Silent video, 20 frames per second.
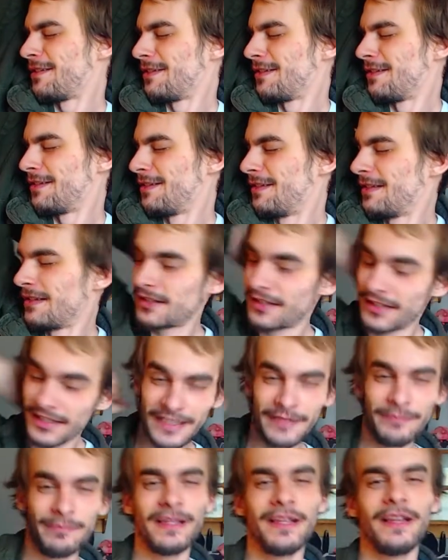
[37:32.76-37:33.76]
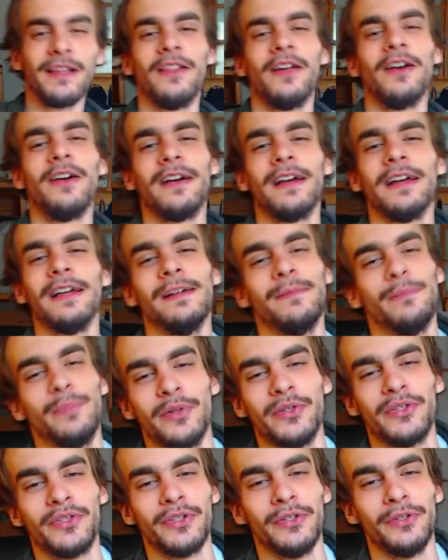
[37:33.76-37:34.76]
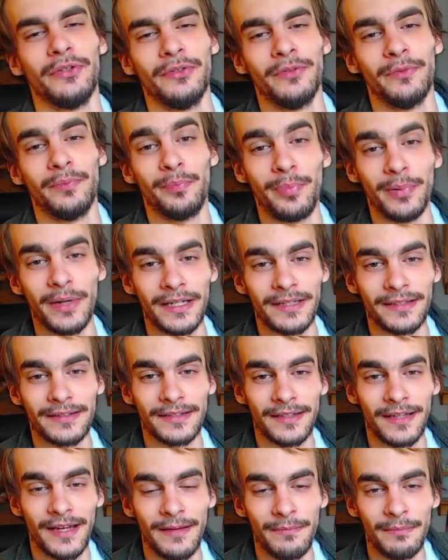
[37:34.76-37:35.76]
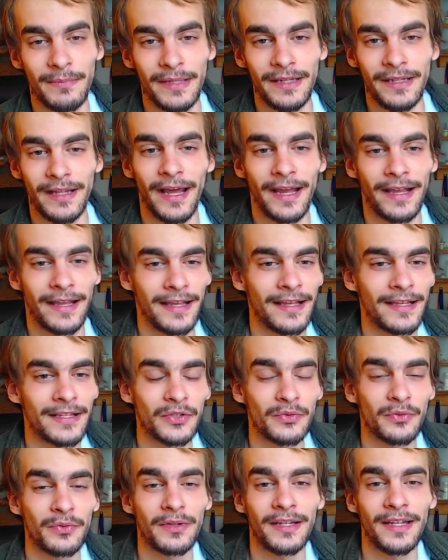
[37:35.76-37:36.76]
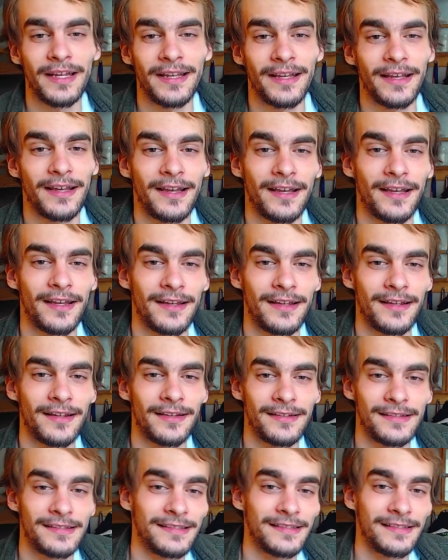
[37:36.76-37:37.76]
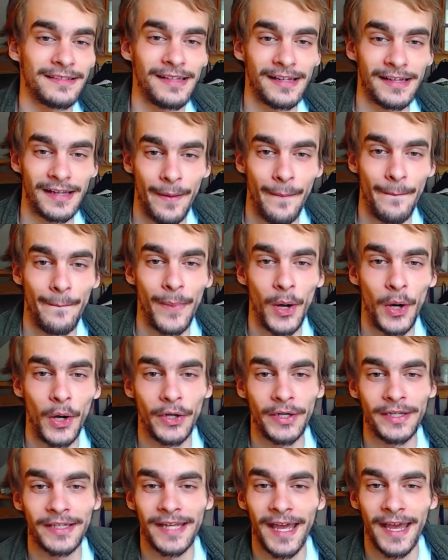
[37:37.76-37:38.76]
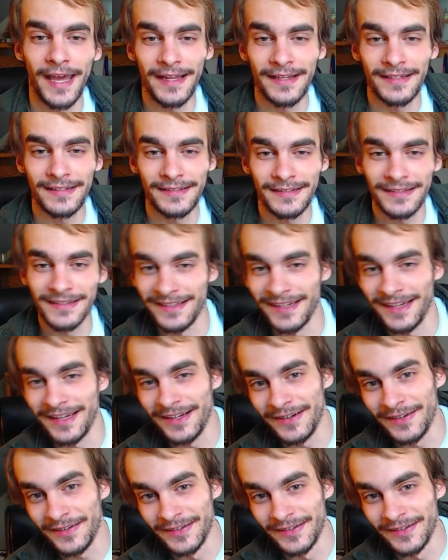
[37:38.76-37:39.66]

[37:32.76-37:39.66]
It's gonna be a long episode, but I mean, I guess this is like a podcast now.